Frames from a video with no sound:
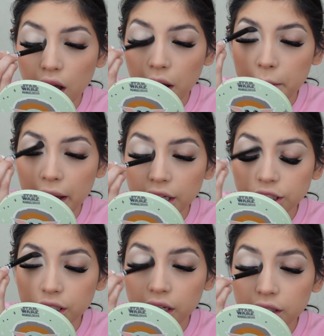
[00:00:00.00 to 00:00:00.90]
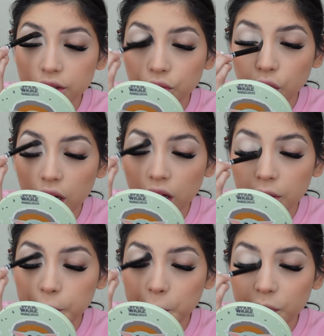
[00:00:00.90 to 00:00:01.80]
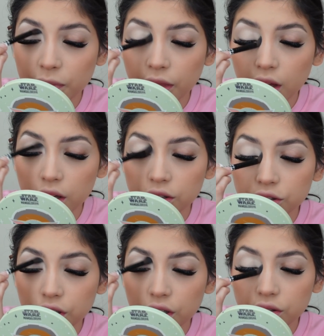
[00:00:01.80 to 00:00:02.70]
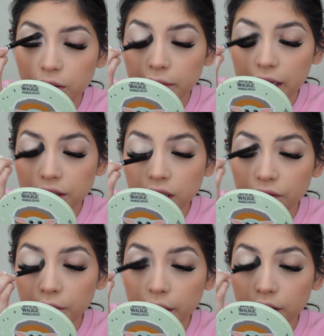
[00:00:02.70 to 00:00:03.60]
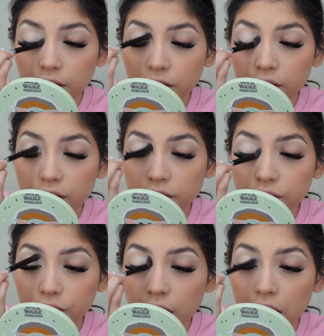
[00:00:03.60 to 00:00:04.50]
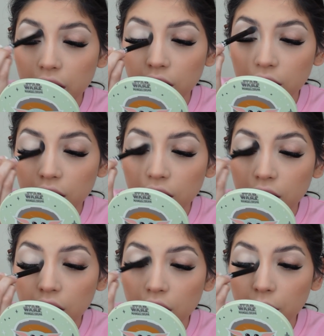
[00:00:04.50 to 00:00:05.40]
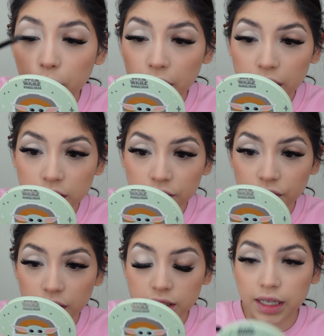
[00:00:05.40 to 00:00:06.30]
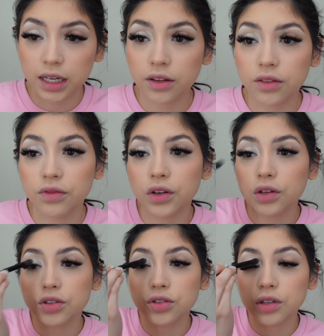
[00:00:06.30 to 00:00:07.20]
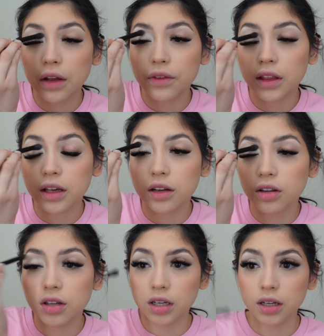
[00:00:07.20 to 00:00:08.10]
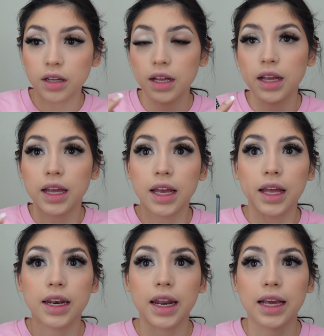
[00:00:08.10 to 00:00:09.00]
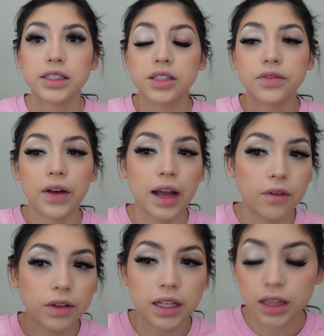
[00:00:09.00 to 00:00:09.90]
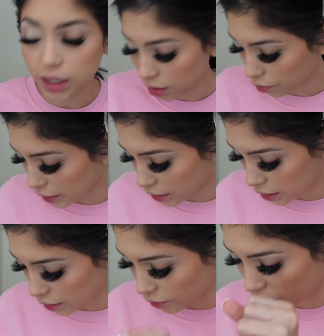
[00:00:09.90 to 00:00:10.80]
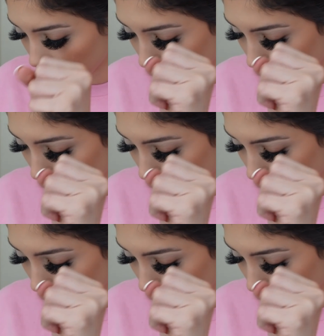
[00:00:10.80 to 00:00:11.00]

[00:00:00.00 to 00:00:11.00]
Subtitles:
matte shade as well. Usually I use a matte shade for my inner corner as well. But for the sake of the photo shoot, I feel like it'll look nicer if I have like a little bit of